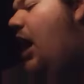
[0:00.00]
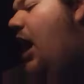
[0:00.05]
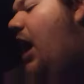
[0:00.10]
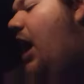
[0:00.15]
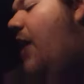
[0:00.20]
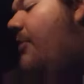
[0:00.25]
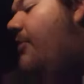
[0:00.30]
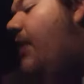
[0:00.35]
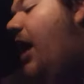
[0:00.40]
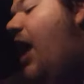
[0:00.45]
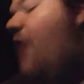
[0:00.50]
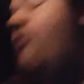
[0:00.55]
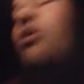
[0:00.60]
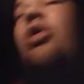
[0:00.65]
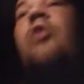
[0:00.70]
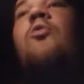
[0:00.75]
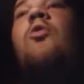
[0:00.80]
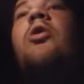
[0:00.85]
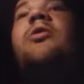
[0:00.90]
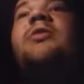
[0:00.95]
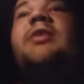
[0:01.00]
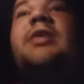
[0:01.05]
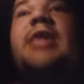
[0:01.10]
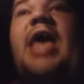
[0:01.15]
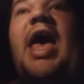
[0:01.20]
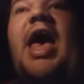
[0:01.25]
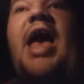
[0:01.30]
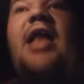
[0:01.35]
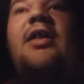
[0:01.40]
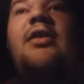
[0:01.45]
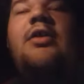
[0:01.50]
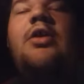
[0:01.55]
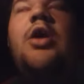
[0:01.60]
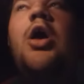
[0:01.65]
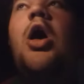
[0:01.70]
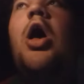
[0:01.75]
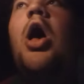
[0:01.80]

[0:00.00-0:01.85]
Um, I really want to get.